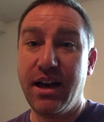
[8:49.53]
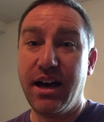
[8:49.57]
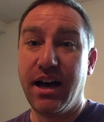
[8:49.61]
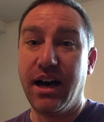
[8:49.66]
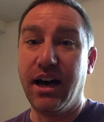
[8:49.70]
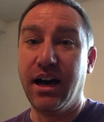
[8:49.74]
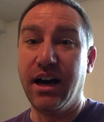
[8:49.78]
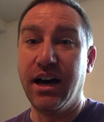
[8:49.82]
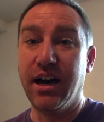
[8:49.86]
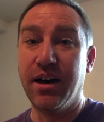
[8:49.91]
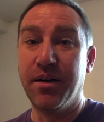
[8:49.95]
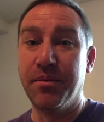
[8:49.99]

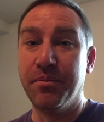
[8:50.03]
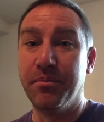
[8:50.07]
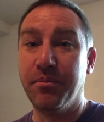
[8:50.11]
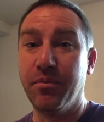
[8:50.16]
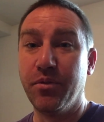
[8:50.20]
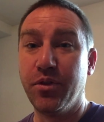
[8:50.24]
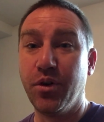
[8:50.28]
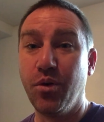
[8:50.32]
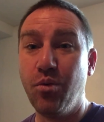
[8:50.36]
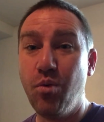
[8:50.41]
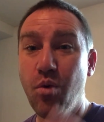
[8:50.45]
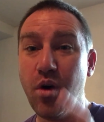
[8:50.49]

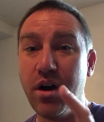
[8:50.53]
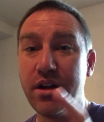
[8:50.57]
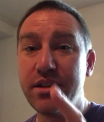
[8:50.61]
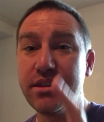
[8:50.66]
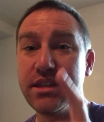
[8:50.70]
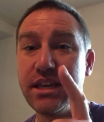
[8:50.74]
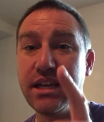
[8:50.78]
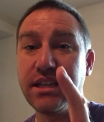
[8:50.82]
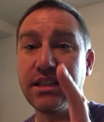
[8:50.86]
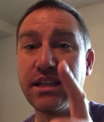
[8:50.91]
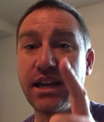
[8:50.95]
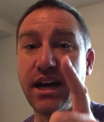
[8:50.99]
The one
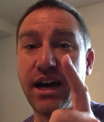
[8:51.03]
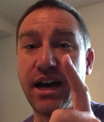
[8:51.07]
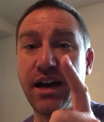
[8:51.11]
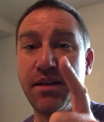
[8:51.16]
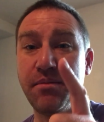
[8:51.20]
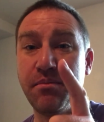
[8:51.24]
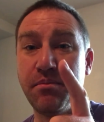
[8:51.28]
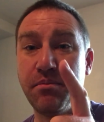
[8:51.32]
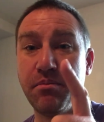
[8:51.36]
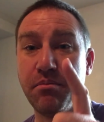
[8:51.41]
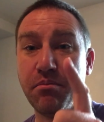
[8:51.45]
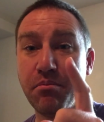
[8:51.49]
thing that
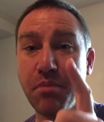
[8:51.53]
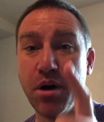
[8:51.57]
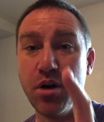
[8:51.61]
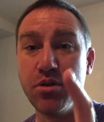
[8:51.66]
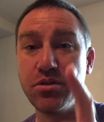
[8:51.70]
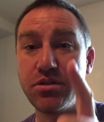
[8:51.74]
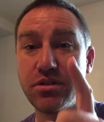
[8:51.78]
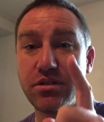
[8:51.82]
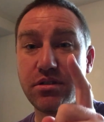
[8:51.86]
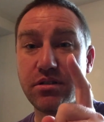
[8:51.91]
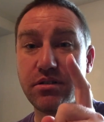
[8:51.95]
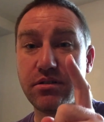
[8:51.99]
I'm
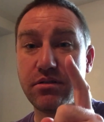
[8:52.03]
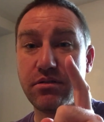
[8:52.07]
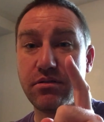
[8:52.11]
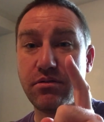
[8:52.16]
most